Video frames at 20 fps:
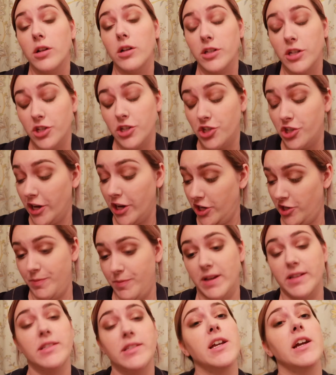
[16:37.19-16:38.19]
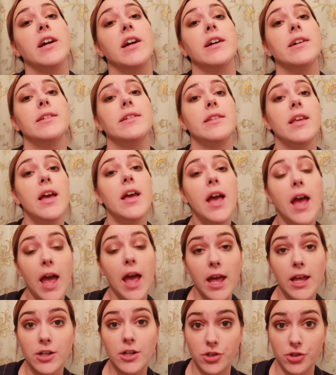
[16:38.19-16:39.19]
to change mascaras
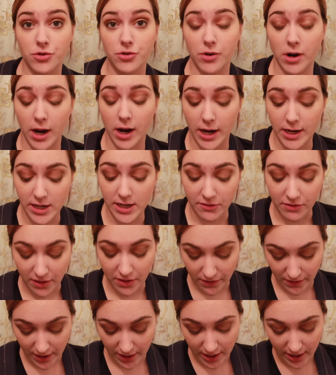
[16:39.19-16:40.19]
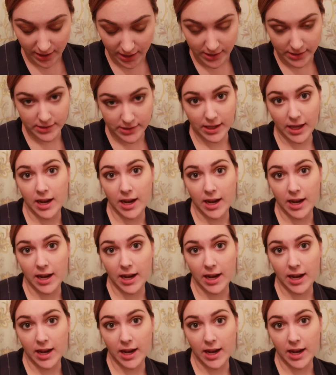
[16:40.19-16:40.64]
and try different things,